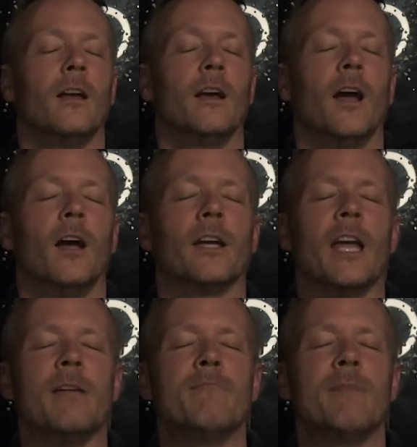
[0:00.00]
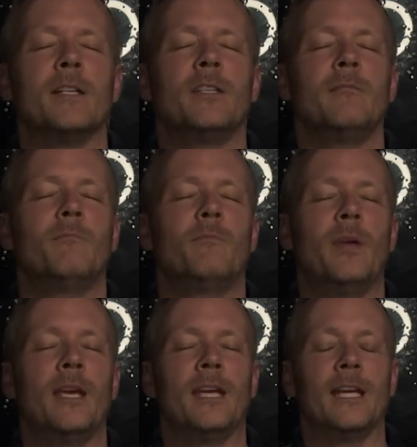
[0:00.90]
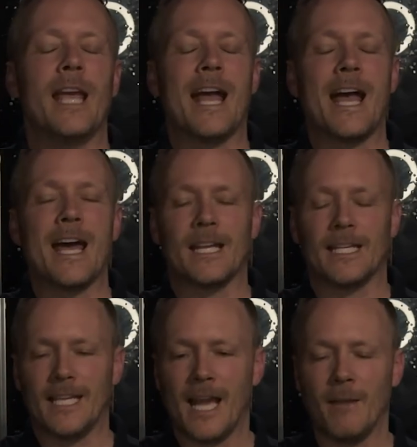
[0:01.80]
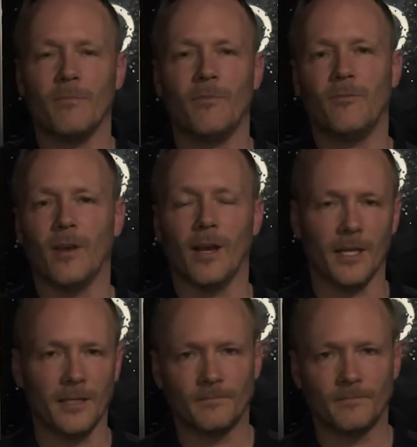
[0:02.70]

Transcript: Okay, imagine being at a campfire